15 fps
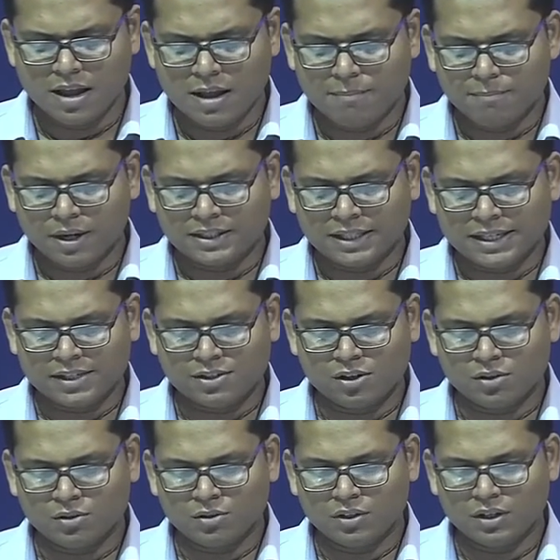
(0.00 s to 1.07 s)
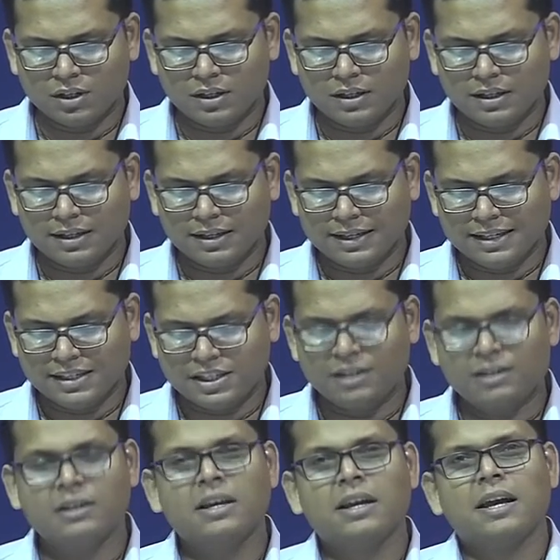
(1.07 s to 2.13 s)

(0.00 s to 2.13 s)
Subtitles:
But there is no easy